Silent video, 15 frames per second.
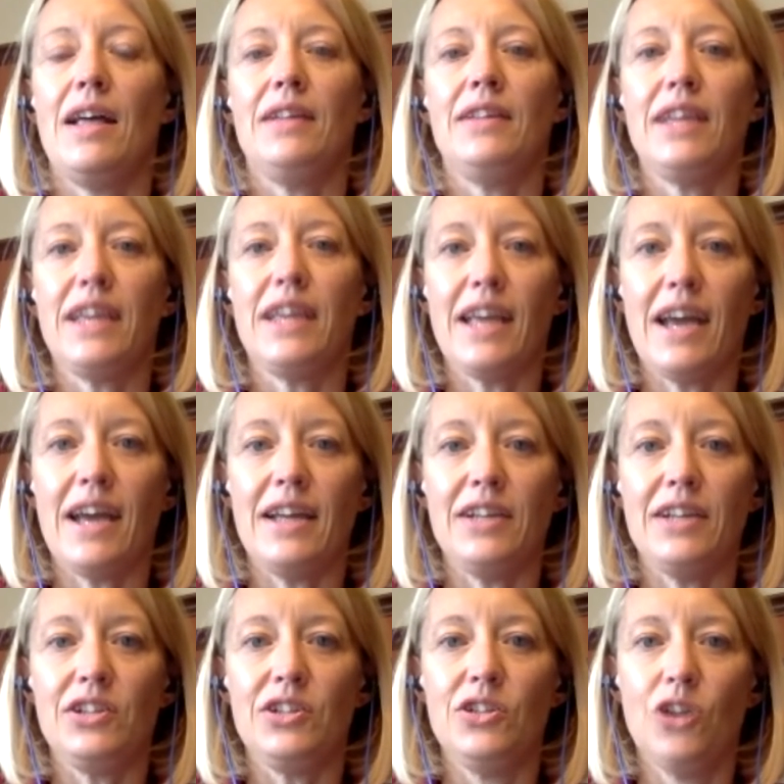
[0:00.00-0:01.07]
The
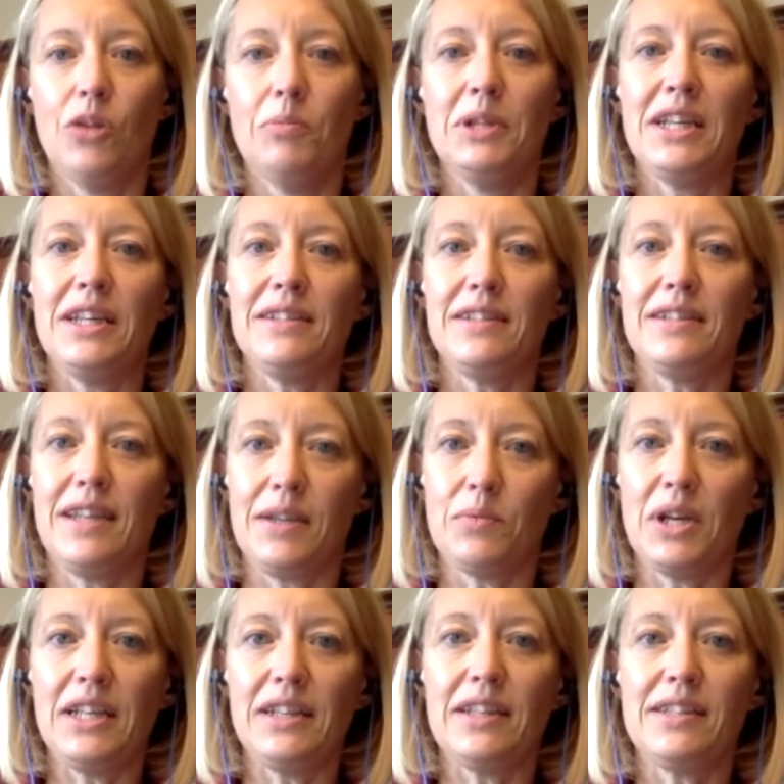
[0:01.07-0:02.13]
EA normally
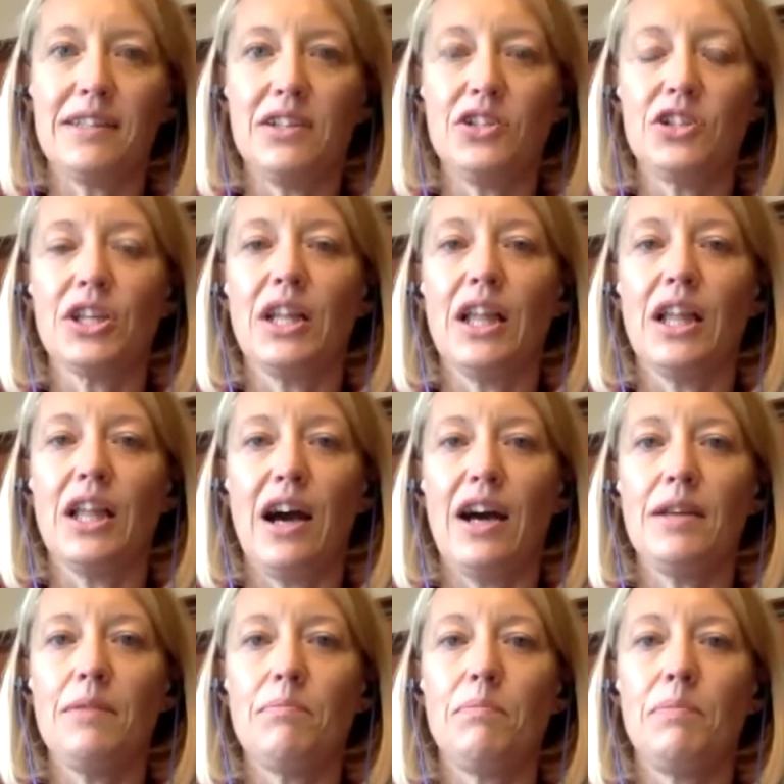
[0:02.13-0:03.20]
de-weed this in
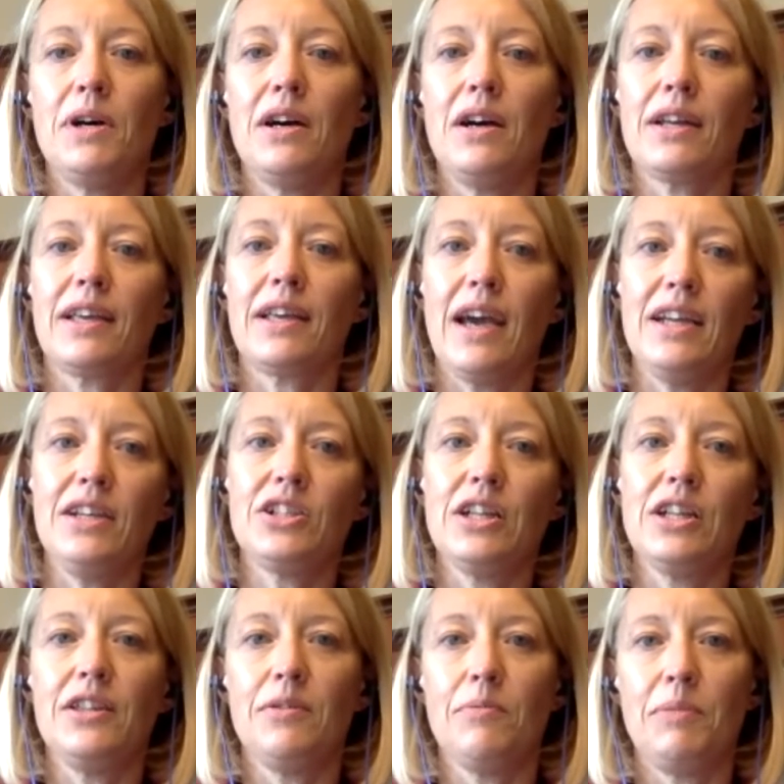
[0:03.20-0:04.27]
July, but
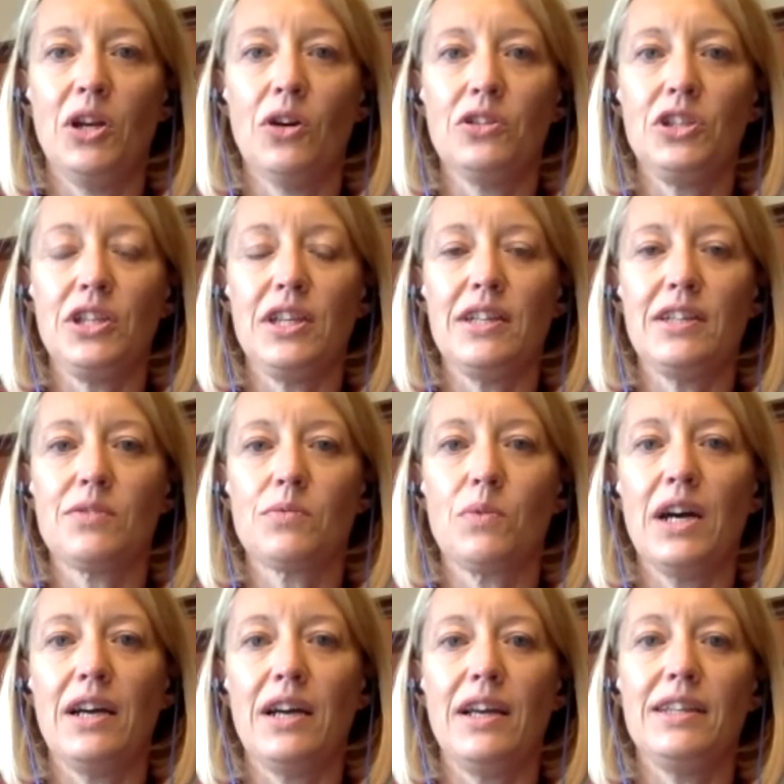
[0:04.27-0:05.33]
occasionally there have been odd years
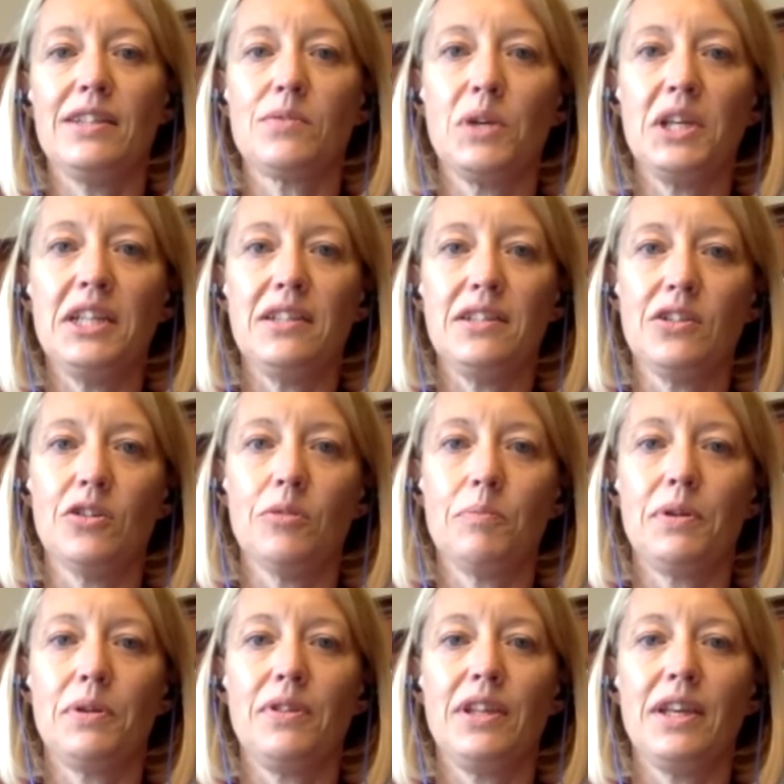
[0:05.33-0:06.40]
where it's weeded up,
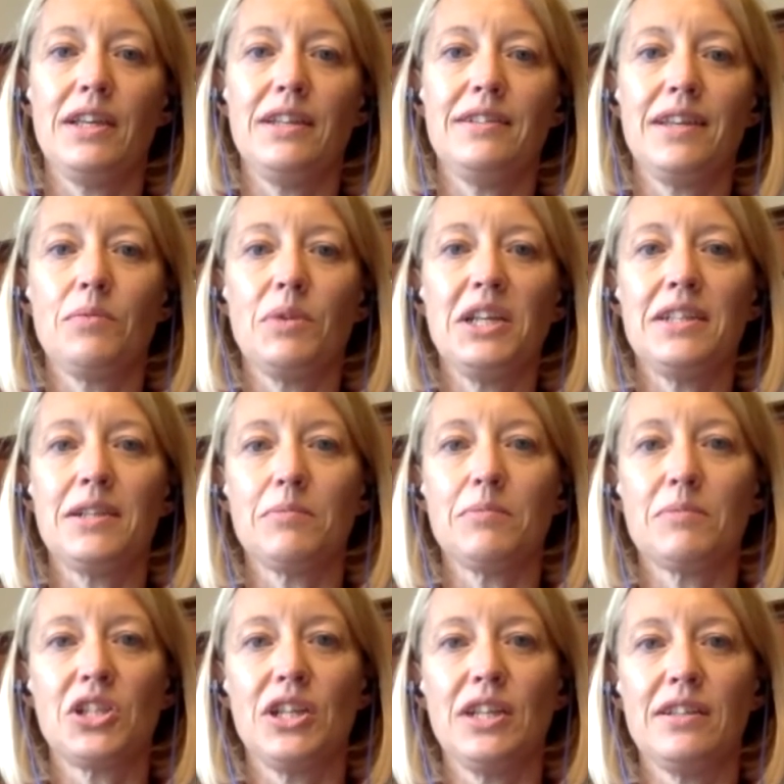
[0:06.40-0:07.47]
the
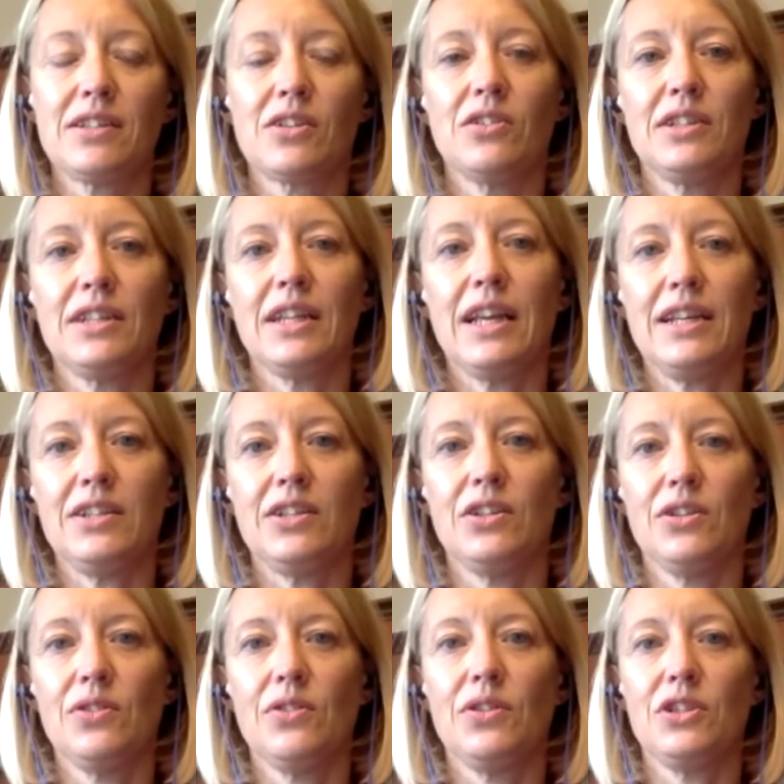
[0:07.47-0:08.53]
de-weeding machines got delayed on
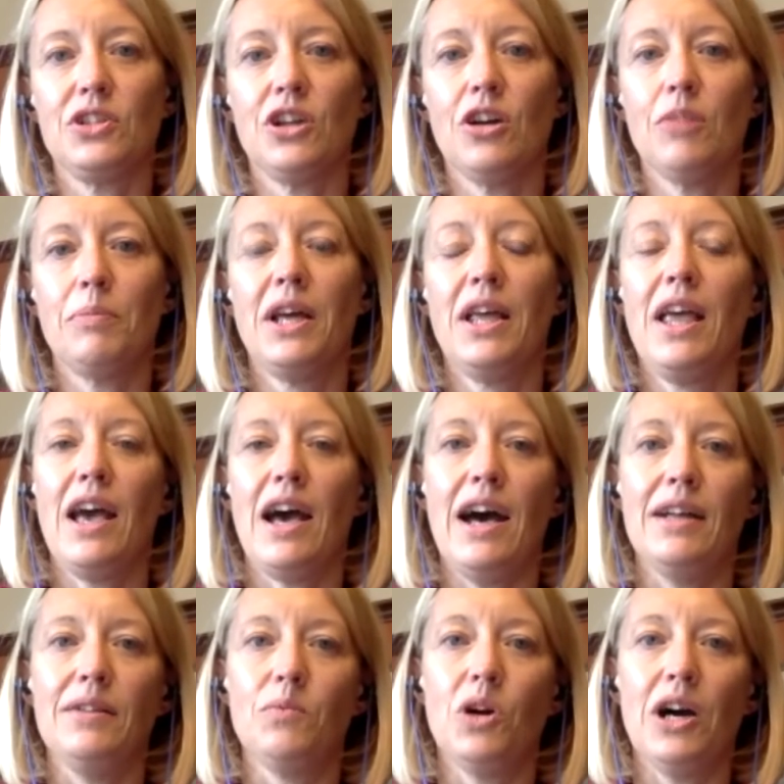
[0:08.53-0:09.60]
another job,
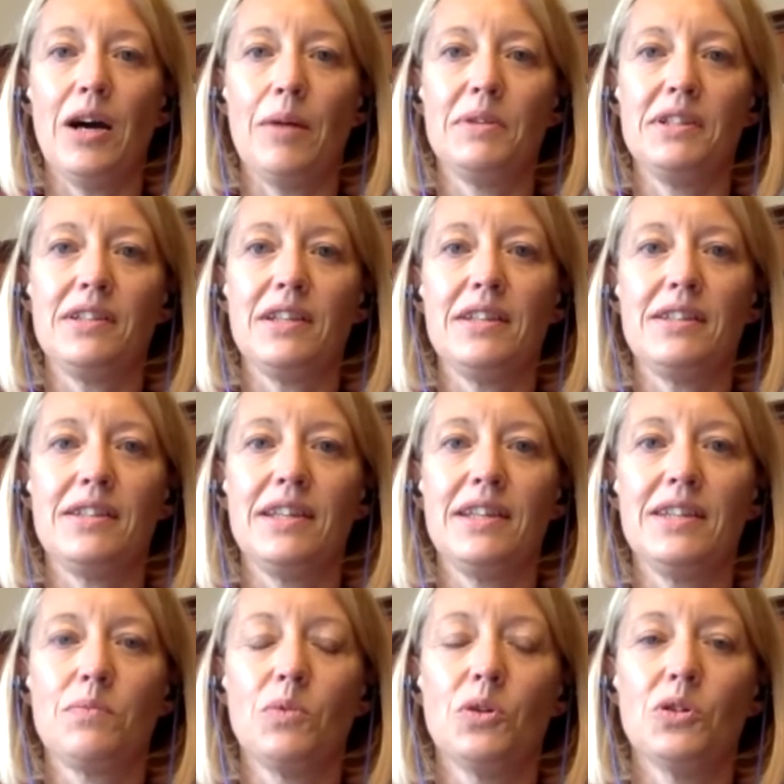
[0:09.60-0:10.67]
and what happens is
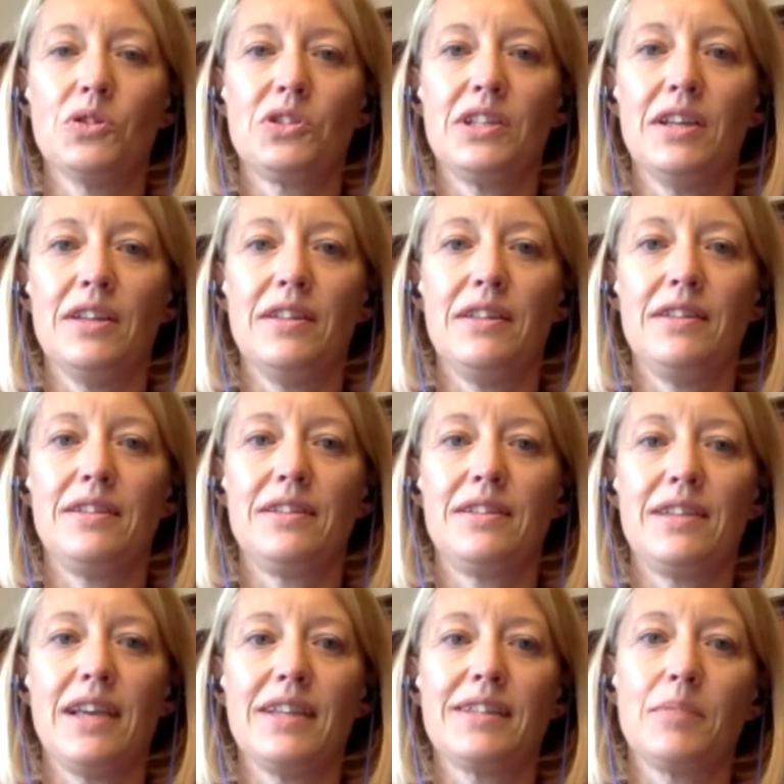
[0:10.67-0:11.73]
this water
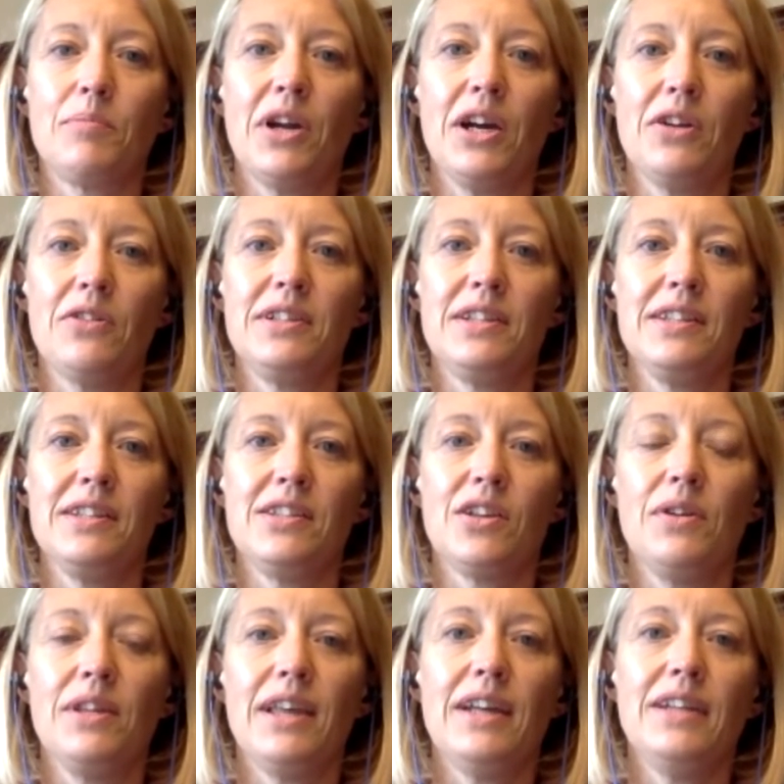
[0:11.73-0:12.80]
takes the priority,
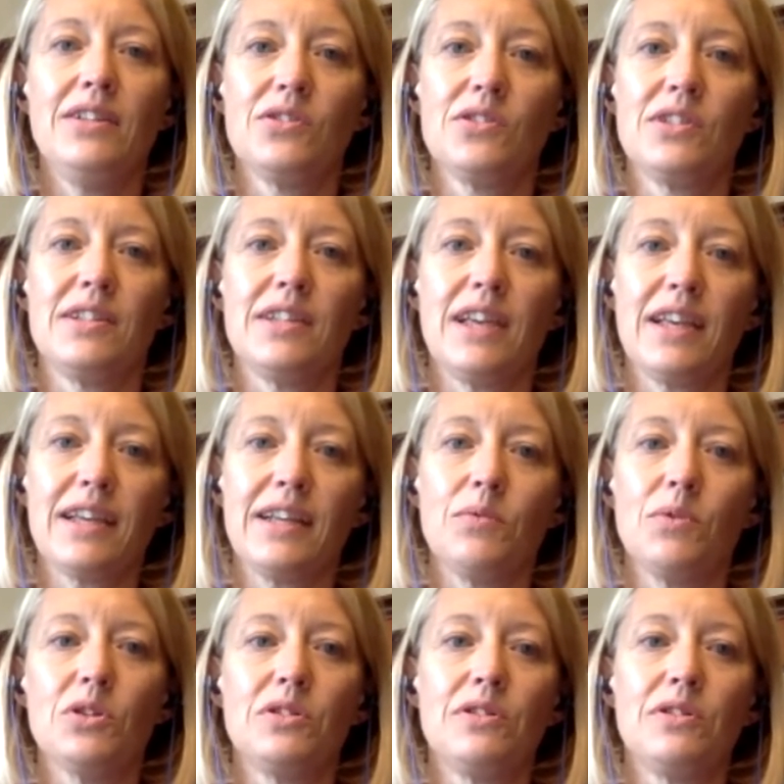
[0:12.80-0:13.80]
so it then doesn't take any water